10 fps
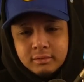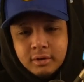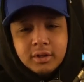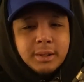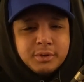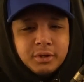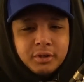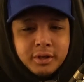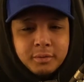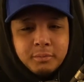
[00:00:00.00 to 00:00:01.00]
Her lips are
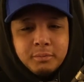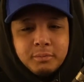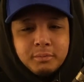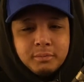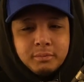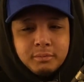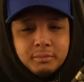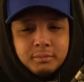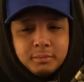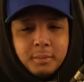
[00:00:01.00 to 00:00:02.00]
looking
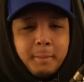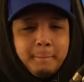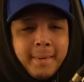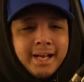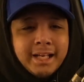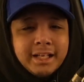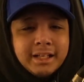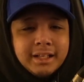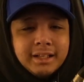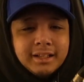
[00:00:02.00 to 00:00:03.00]

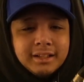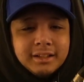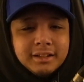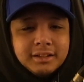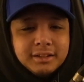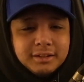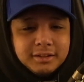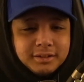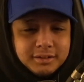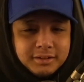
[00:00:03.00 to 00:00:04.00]
mighty
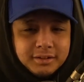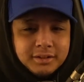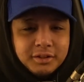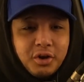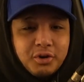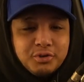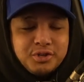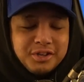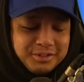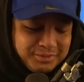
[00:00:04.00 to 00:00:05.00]
large.